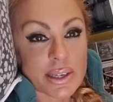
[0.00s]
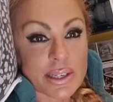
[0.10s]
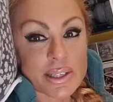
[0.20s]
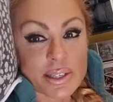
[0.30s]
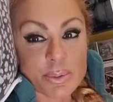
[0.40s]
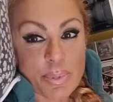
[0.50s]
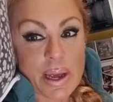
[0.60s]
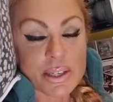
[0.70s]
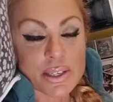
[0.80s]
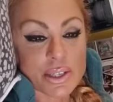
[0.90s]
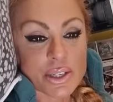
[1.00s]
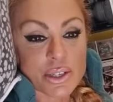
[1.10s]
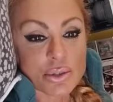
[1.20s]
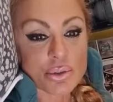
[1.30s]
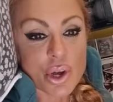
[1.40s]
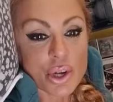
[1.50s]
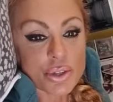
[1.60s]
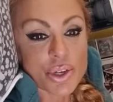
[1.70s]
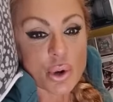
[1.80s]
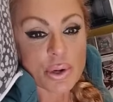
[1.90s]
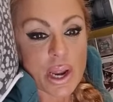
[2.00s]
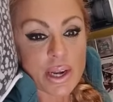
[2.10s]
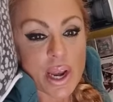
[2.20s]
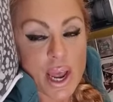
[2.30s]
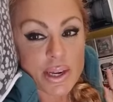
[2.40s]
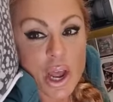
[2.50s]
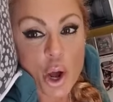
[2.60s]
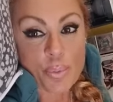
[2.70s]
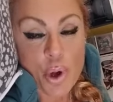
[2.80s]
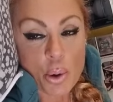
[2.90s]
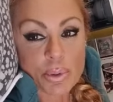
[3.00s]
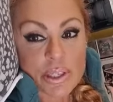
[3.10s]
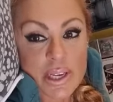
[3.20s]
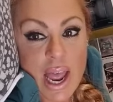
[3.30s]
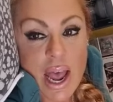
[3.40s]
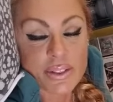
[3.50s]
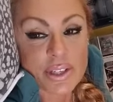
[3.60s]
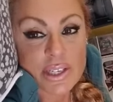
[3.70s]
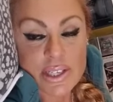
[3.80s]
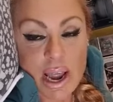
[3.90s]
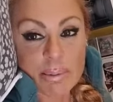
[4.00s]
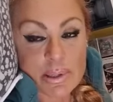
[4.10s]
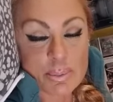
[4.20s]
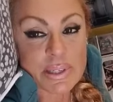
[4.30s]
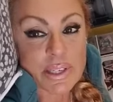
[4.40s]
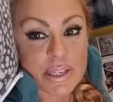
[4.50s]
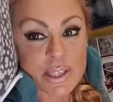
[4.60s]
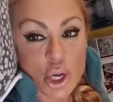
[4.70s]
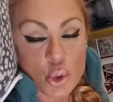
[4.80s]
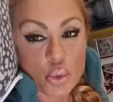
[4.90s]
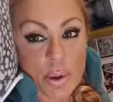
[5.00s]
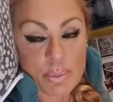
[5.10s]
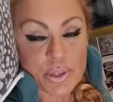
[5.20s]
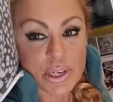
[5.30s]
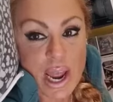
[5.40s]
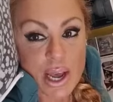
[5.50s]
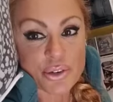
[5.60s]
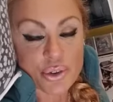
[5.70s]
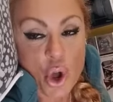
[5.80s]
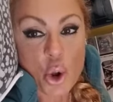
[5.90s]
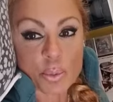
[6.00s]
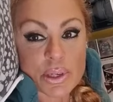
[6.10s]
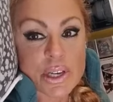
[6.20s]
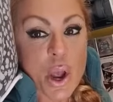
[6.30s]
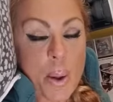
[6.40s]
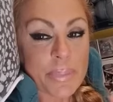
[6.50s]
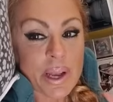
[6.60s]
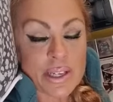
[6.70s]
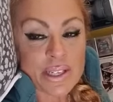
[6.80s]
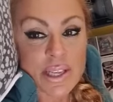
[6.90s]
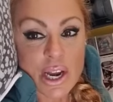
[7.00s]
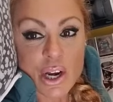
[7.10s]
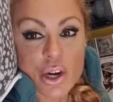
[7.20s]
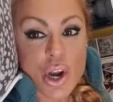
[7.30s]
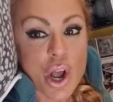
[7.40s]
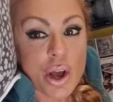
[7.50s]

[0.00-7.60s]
it's best to donate and help the homeless at the establishments that's equipped to handle the homeless, because they're,